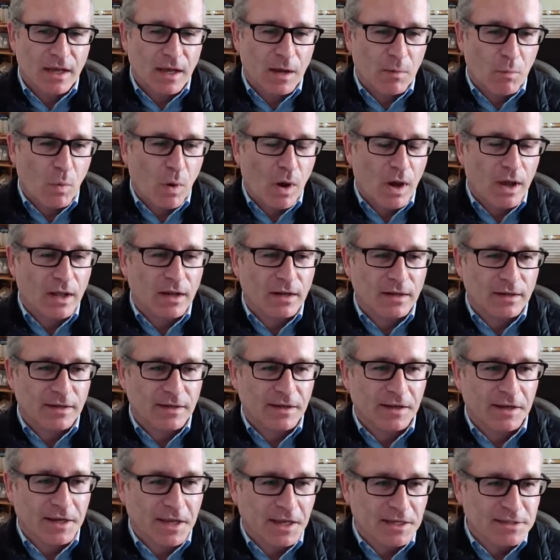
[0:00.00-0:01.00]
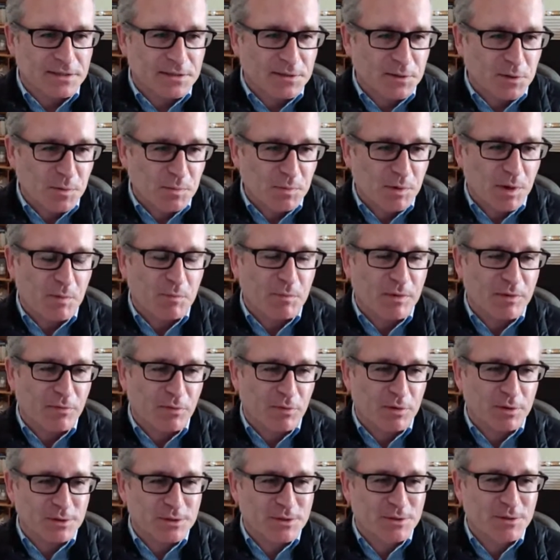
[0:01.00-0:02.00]
And while I guess Zoom can be
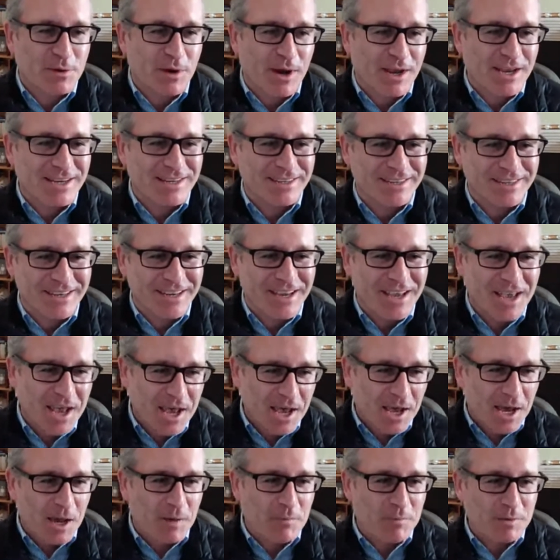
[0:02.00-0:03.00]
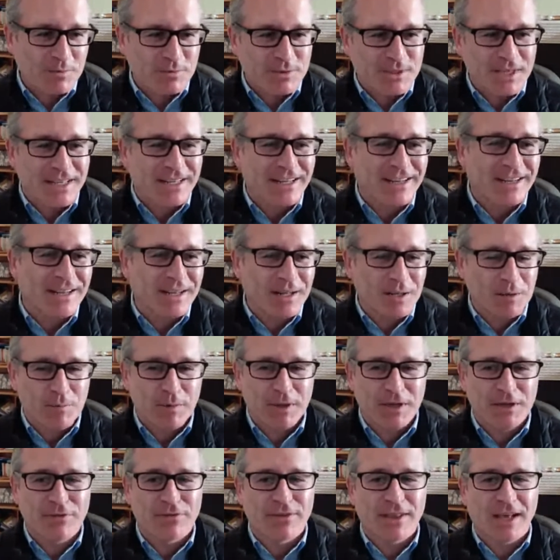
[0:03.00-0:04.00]
frustrating, and we've seen a little
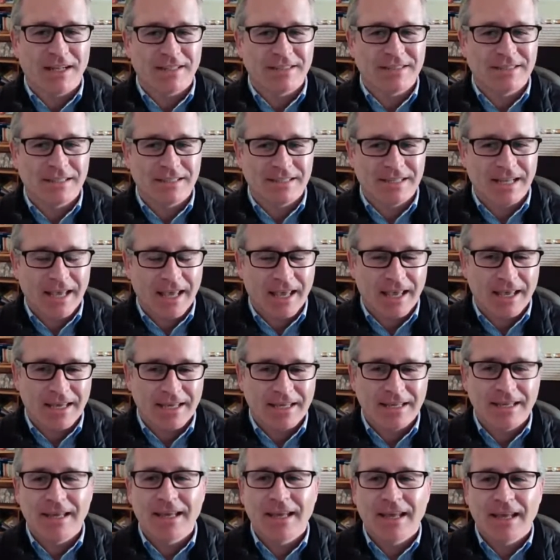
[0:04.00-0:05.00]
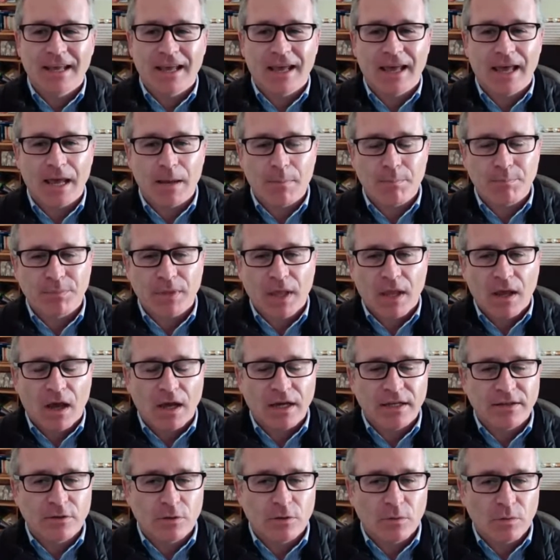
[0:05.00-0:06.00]
bit of that today,
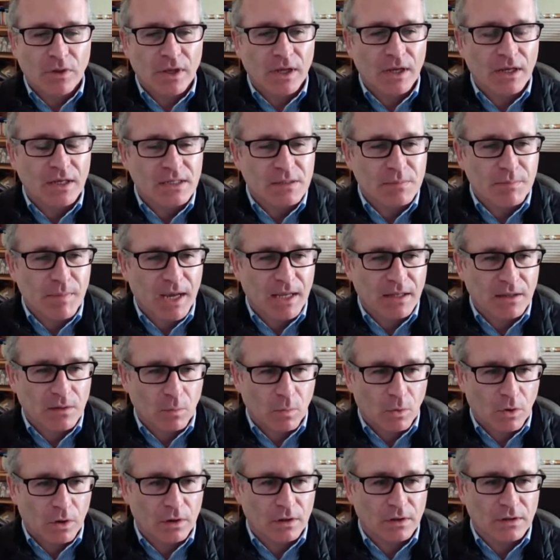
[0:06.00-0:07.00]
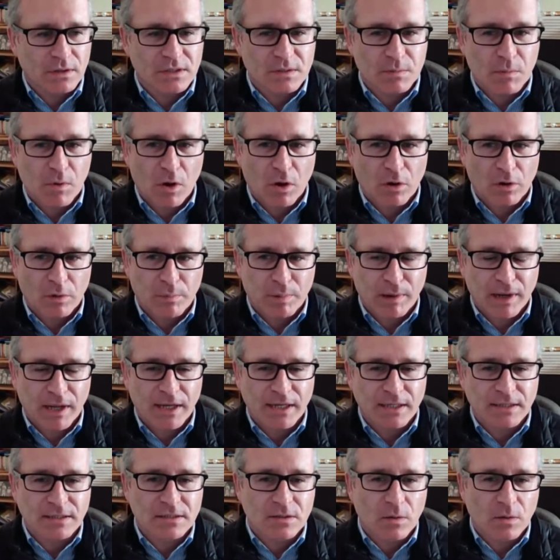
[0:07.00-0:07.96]
I do think it's made the world a smaller place.